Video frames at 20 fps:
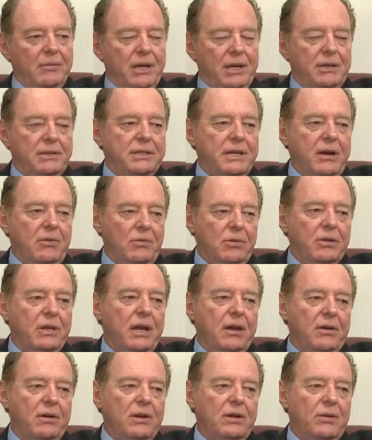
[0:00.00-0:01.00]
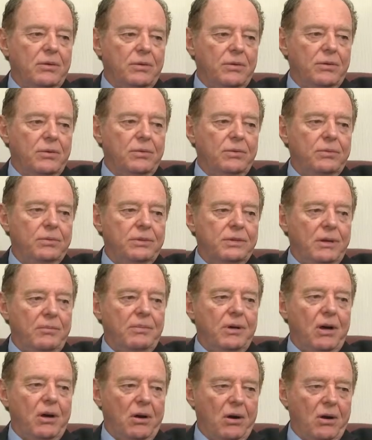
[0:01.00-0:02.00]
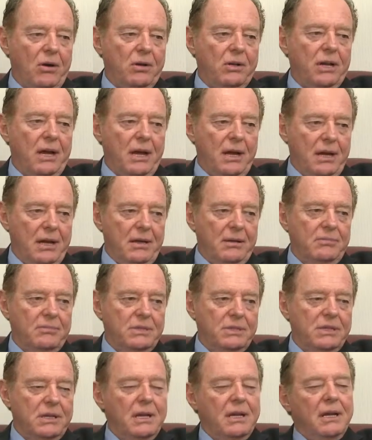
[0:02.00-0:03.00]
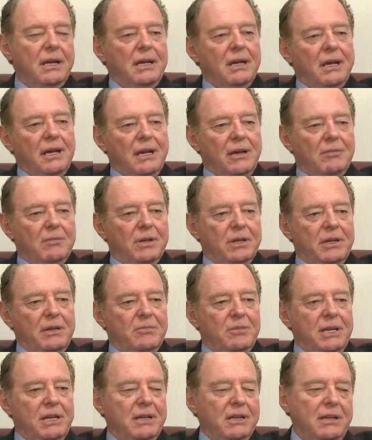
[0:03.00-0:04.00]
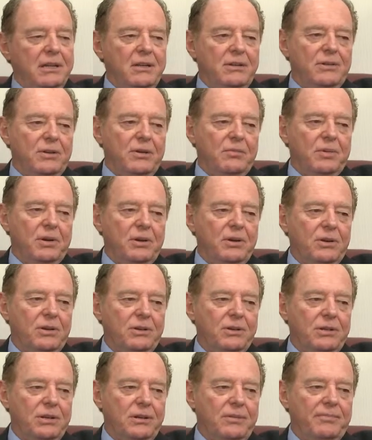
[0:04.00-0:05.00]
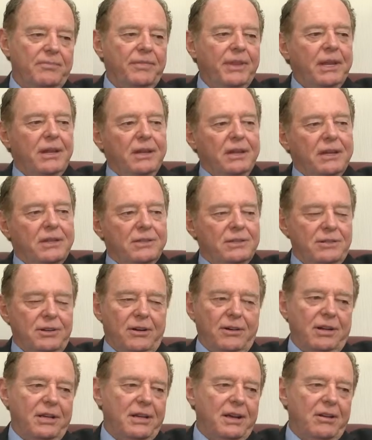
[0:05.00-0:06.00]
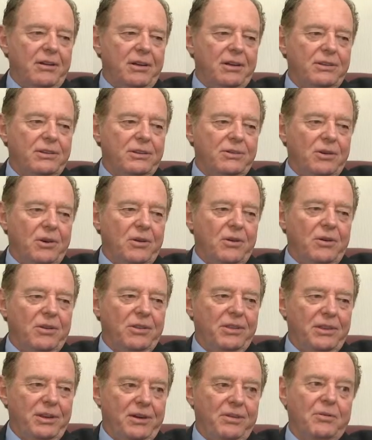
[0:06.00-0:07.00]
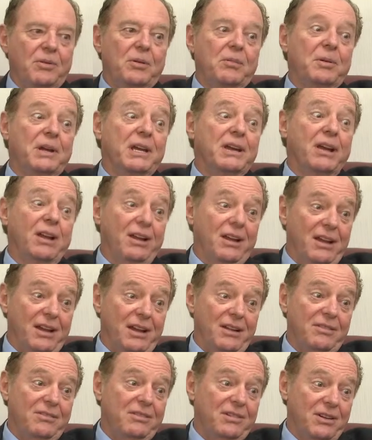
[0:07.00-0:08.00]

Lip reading: because that will carry you through some hard times. And believe me, in entrepreneurship, starting out on your own, there will be a lot of